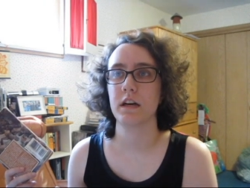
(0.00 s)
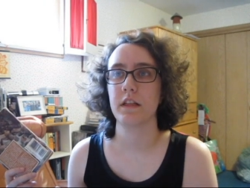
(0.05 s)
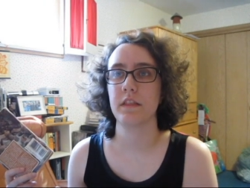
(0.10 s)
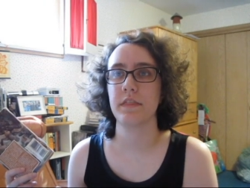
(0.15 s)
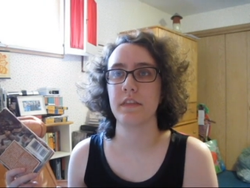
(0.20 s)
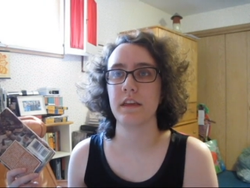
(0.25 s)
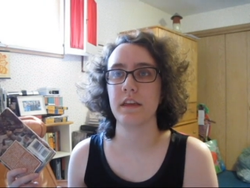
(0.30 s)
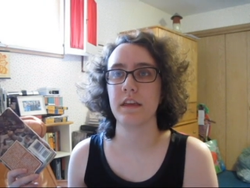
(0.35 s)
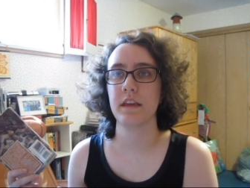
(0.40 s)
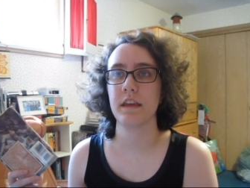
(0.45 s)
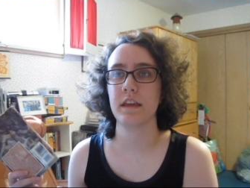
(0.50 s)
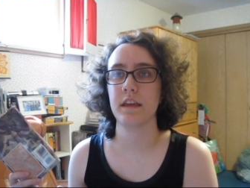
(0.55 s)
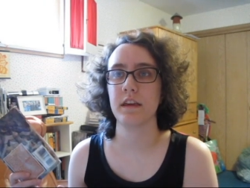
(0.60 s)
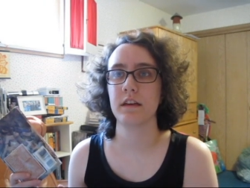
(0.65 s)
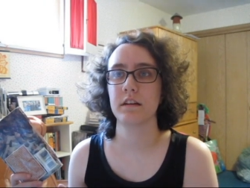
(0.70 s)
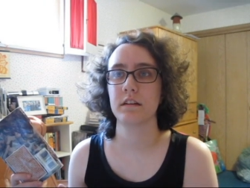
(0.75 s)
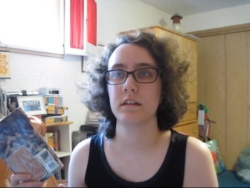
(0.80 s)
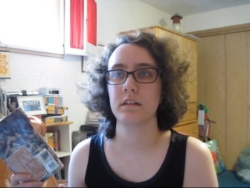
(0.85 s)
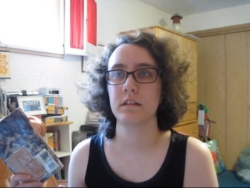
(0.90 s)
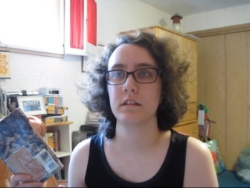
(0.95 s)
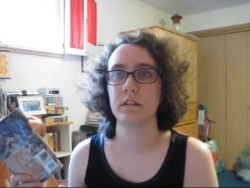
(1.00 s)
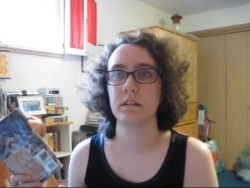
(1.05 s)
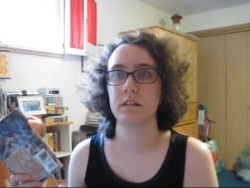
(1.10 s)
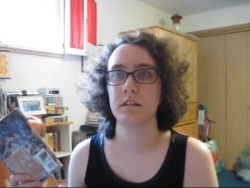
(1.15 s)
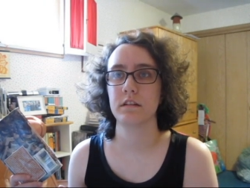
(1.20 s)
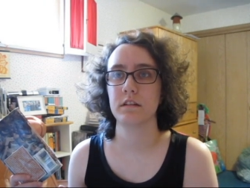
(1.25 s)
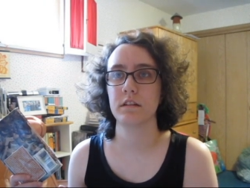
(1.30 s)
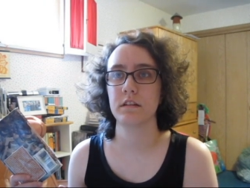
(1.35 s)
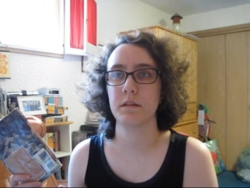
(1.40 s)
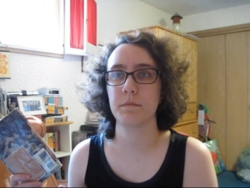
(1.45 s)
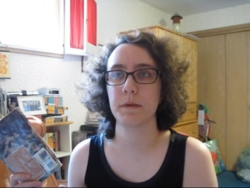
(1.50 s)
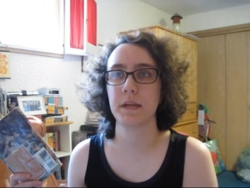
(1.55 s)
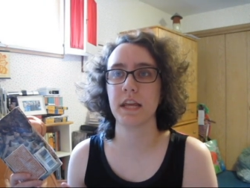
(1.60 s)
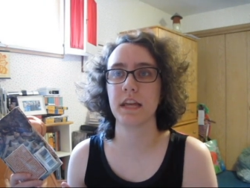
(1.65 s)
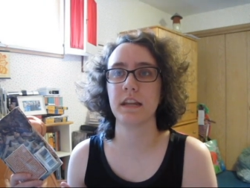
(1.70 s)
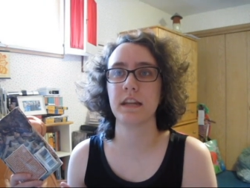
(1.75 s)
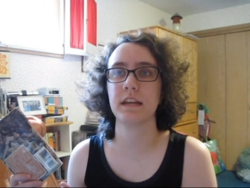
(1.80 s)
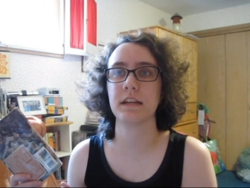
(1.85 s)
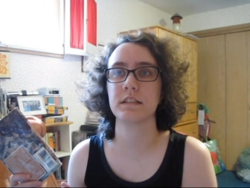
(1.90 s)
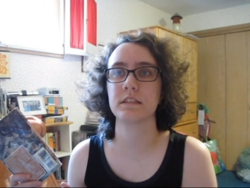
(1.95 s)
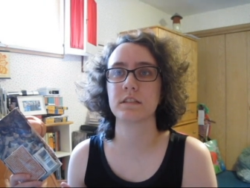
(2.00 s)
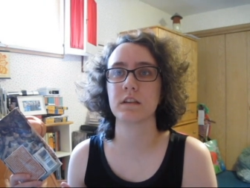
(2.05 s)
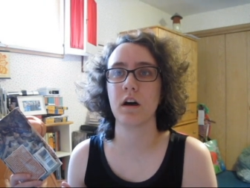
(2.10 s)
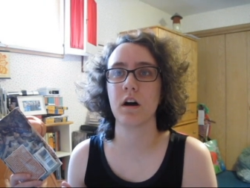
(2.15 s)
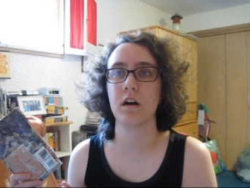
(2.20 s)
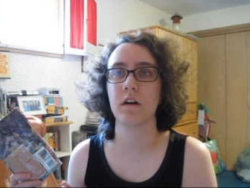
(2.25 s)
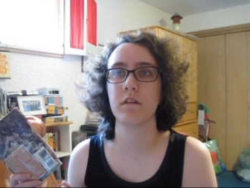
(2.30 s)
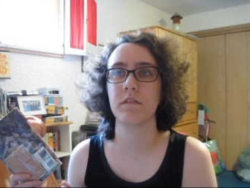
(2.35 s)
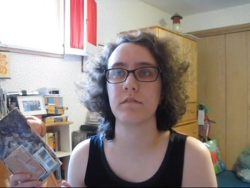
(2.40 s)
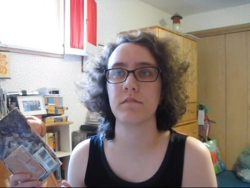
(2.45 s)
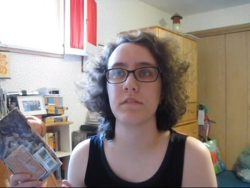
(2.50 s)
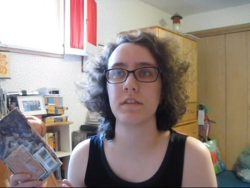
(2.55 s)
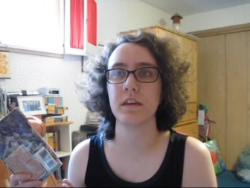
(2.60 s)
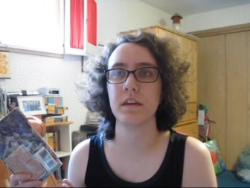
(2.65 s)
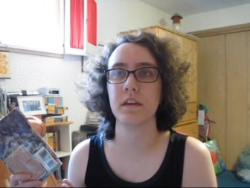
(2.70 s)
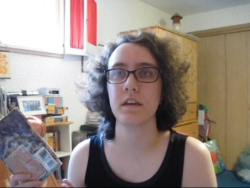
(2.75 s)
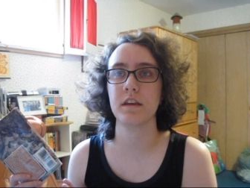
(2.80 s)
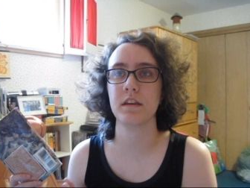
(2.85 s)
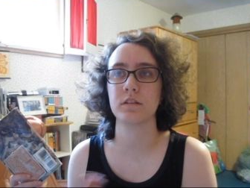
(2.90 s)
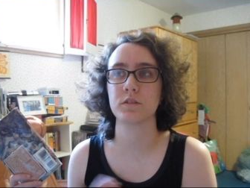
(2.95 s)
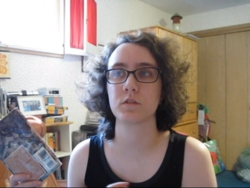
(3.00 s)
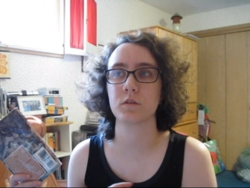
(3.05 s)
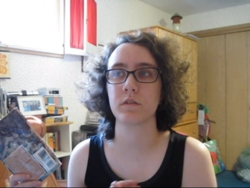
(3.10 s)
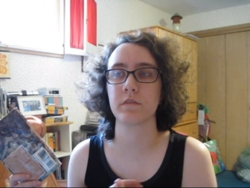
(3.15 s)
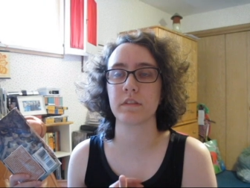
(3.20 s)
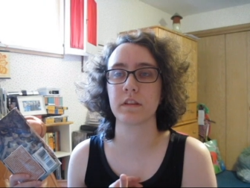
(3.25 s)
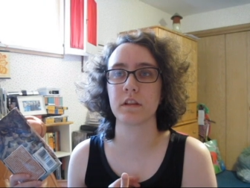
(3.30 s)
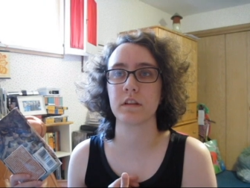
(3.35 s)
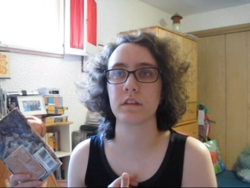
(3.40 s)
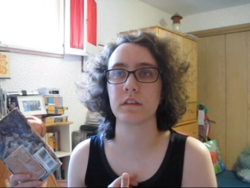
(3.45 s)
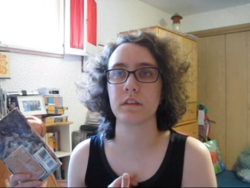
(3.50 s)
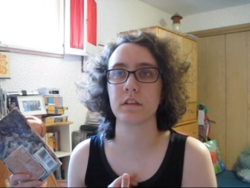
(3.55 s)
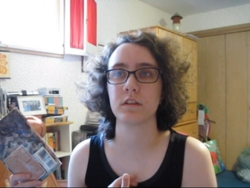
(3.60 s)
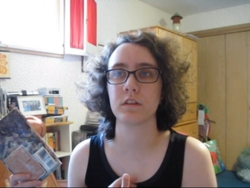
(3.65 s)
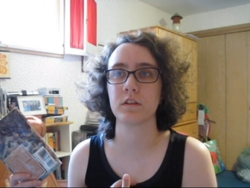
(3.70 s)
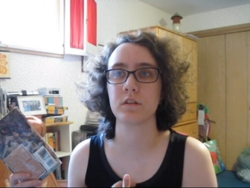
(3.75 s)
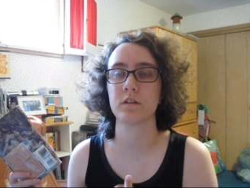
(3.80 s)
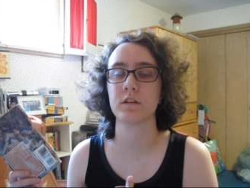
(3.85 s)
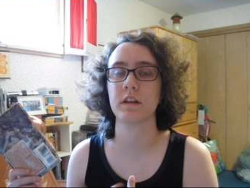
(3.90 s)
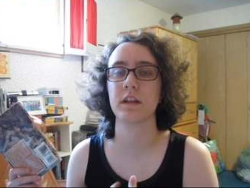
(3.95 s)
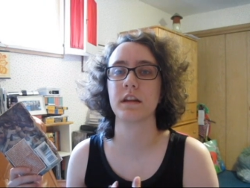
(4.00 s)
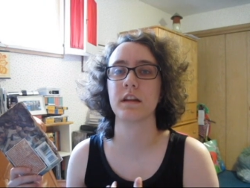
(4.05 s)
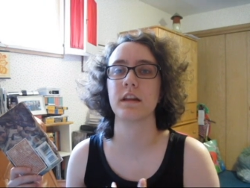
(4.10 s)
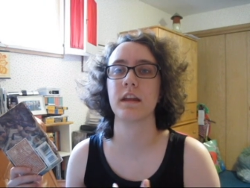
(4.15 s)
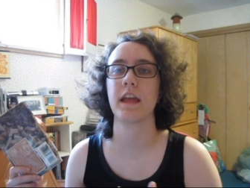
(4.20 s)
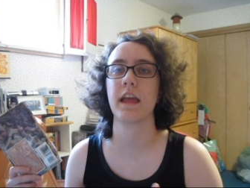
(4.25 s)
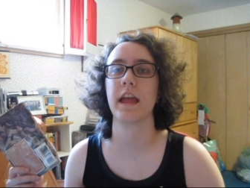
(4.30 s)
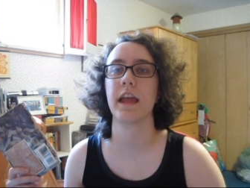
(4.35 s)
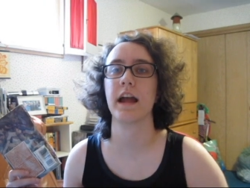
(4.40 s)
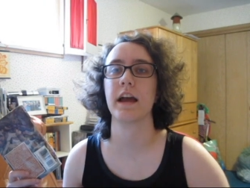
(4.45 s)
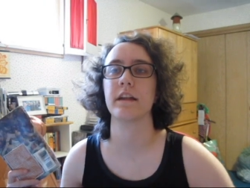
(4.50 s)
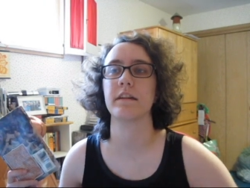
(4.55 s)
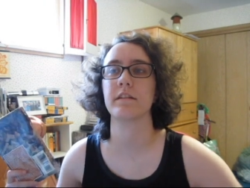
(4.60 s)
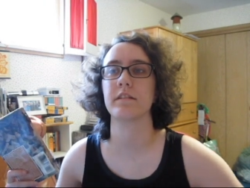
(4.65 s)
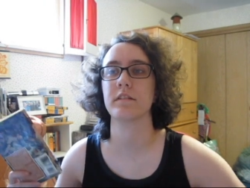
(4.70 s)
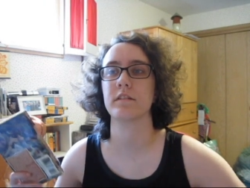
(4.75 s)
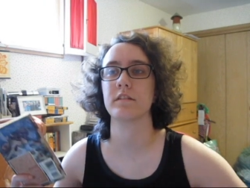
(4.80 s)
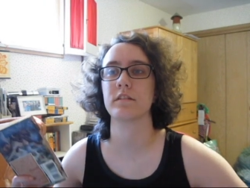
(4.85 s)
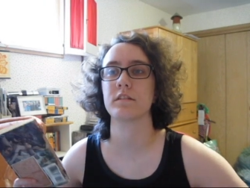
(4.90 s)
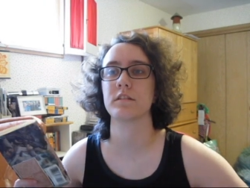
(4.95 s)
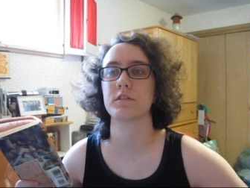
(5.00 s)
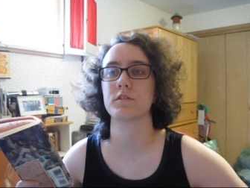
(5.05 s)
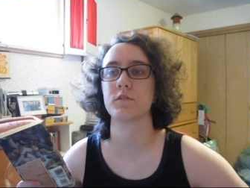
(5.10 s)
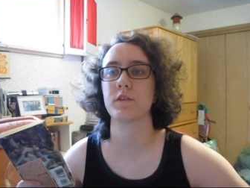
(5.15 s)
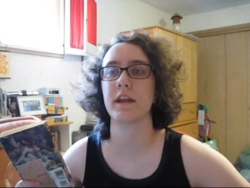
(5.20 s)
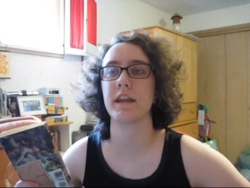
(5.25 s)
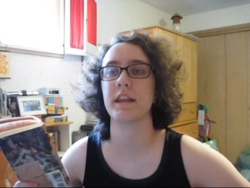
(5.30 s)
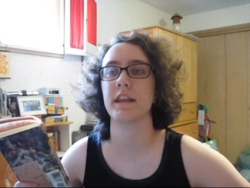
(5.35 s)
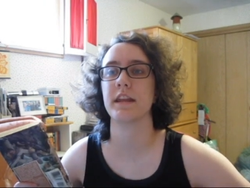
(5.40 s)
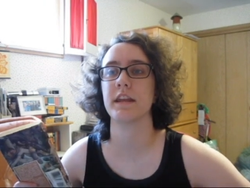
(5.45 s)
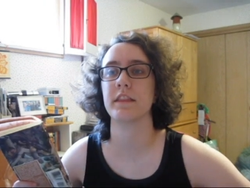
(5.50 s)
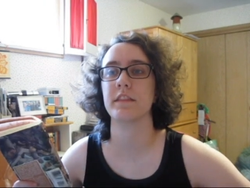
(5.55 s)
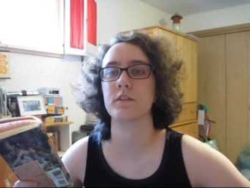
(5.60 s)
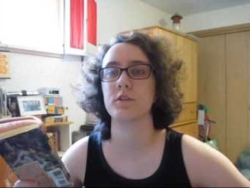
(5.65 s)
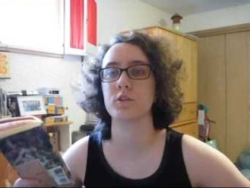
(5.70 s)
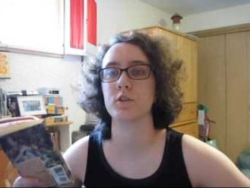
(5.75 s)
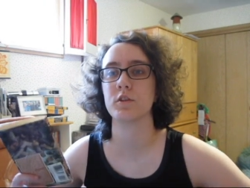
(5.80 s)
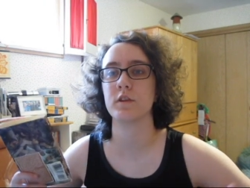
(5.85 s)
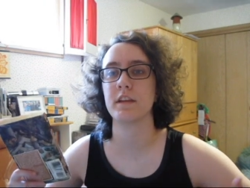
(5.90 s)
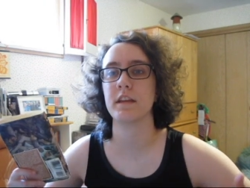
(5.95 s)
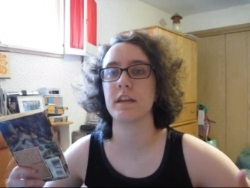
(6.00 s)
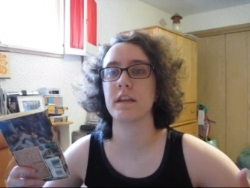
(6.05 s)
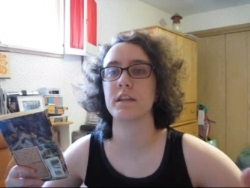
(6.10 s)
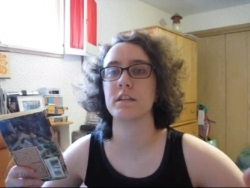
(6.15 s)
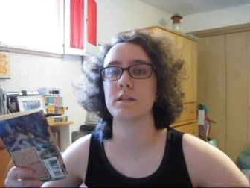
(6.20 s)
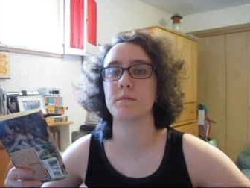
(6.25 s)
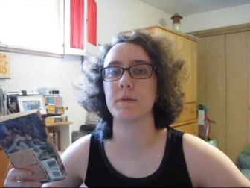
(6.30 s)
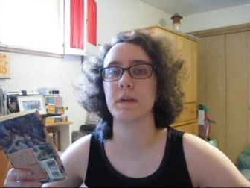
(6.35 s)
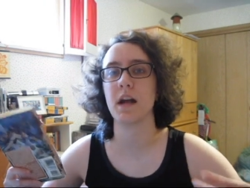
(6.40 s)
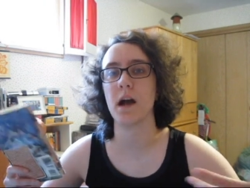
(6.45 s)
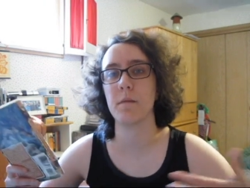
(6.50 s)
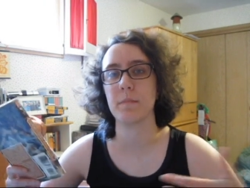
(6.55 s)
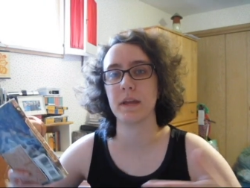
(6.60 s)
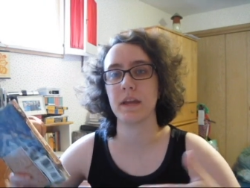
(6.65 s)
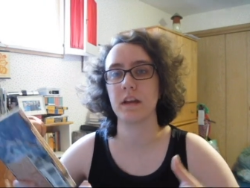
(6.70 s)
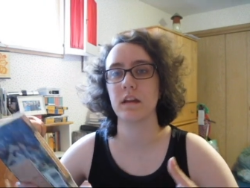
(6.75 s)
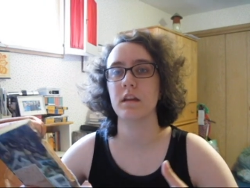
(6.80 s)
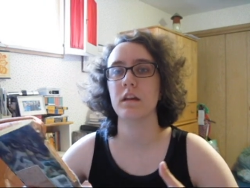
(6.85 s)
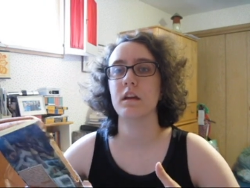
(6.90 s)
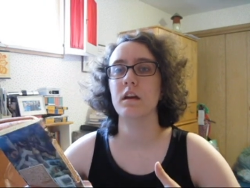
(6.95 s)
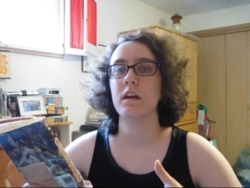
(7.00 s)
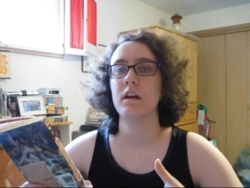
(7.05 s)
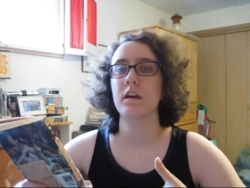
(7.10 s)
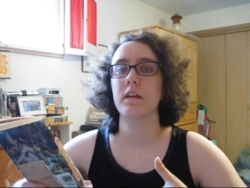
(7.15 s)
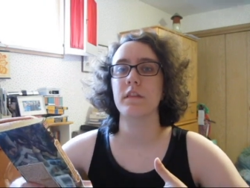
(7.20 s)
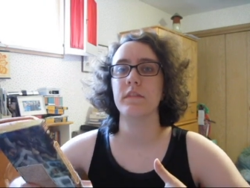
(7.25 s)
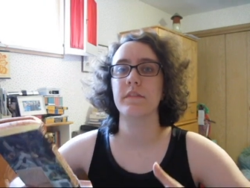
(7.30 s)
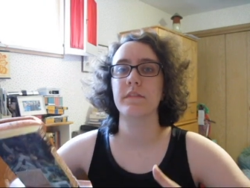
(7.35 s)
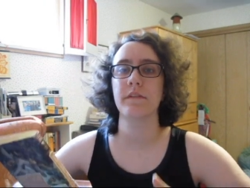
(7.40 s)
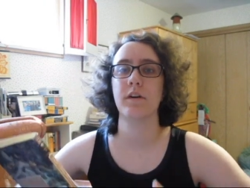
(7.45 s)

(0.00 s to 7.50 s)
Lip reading: the beginnings of the sort of the learning and the training and the journey into becoming the